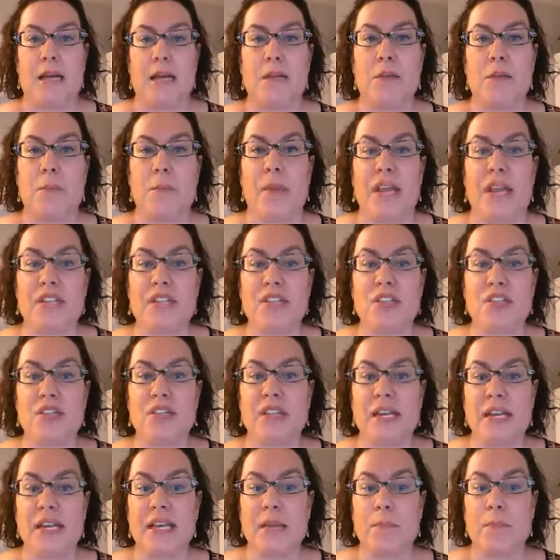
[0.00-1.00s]

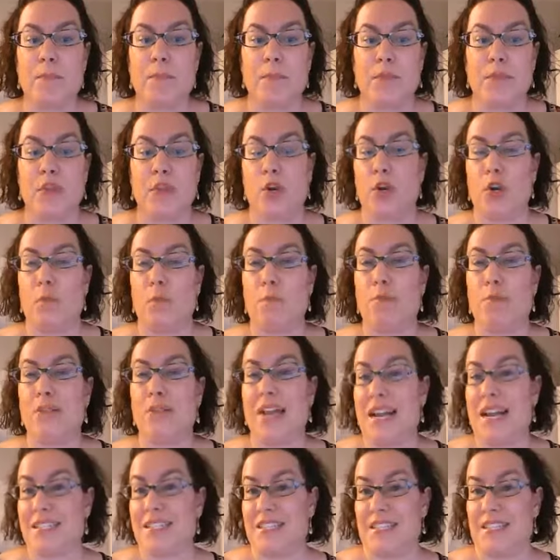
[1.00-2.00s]
Basically, they're
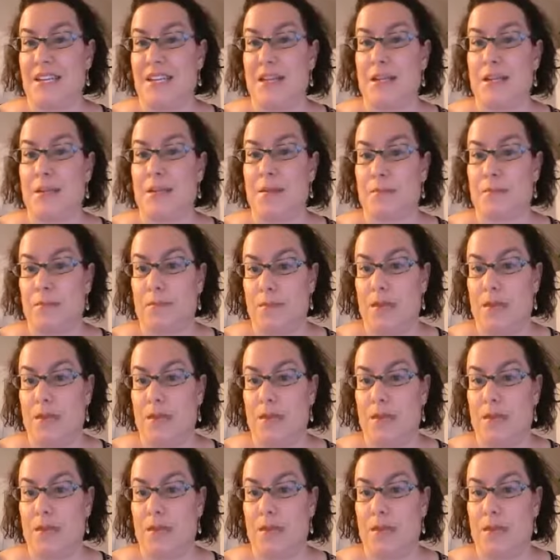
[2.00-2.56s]
plastic.